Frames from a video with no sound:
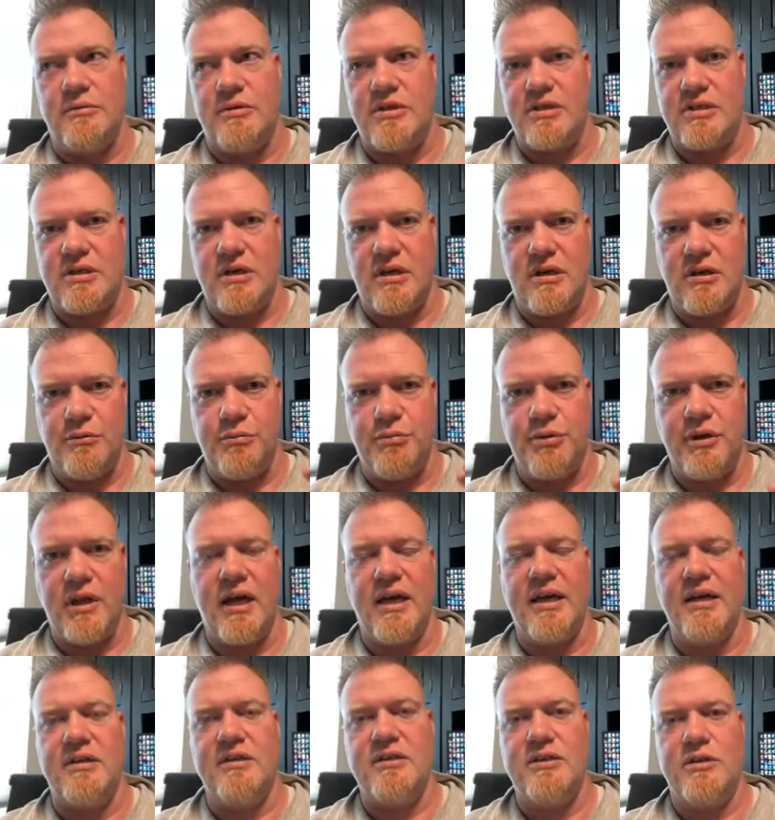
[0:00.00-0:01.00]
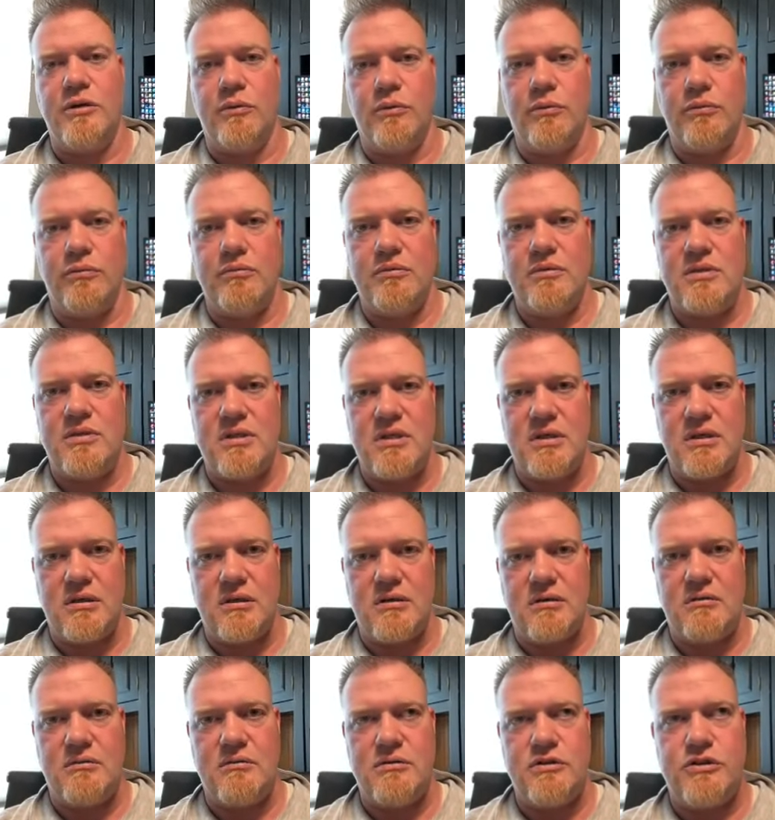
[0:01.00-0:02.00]
I'm just going to apply it to
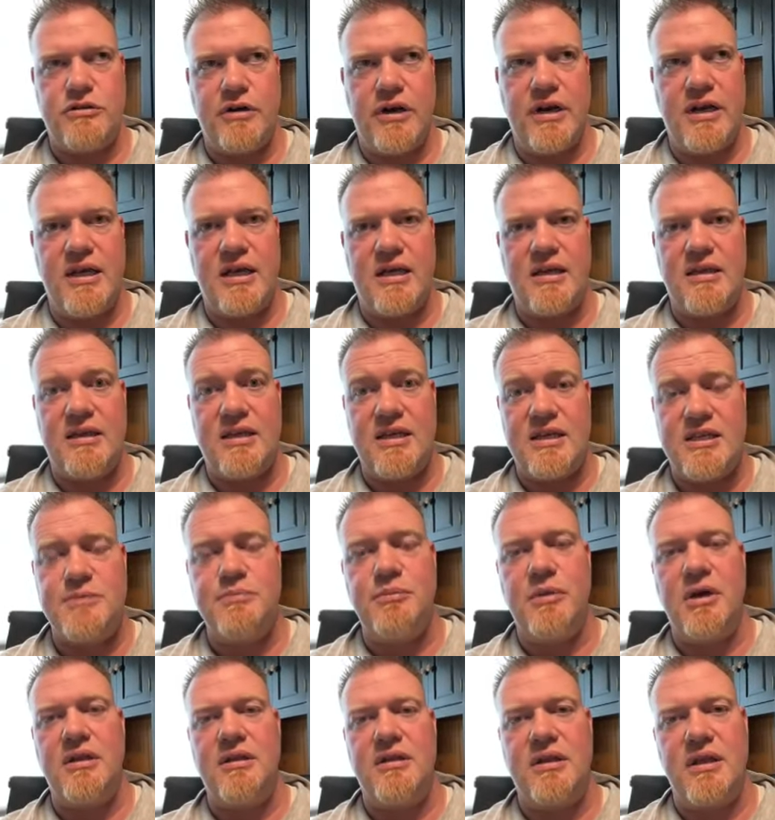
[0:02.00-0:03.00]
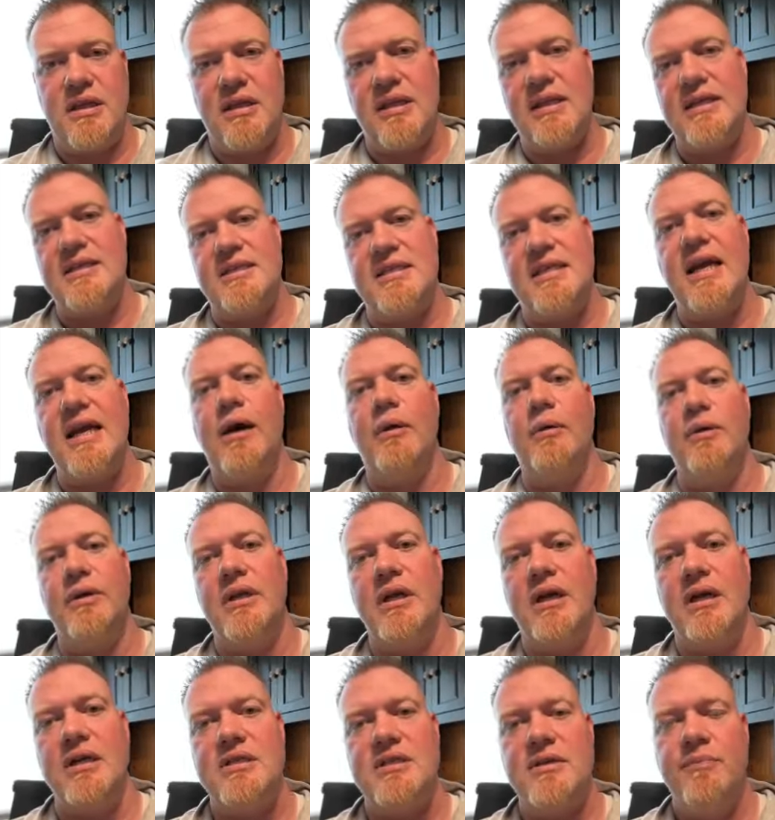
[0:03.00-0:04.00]
trading it this month, and let's see how it
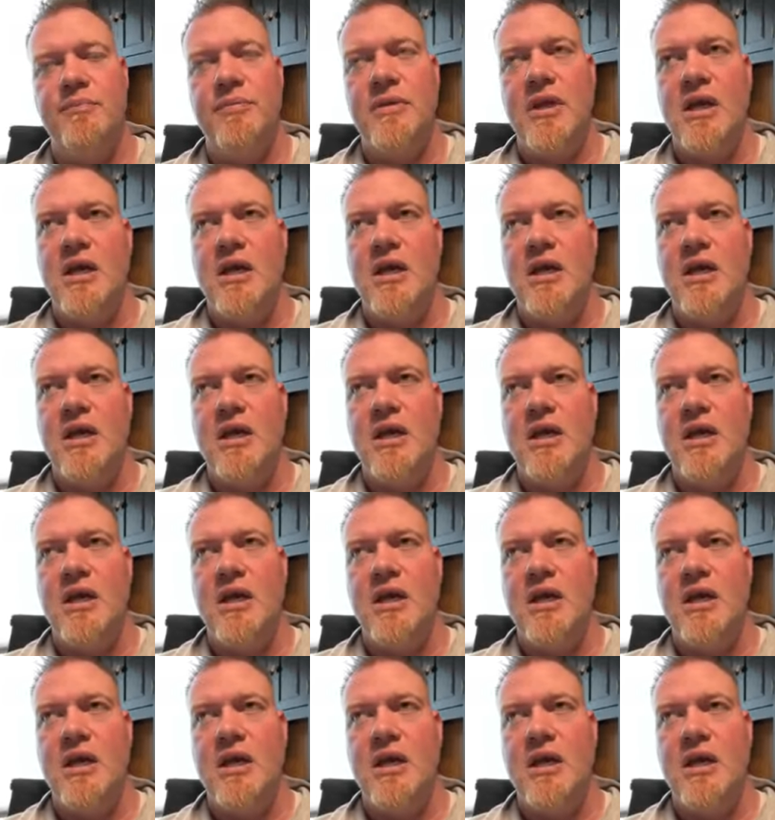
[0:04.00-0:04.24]
does.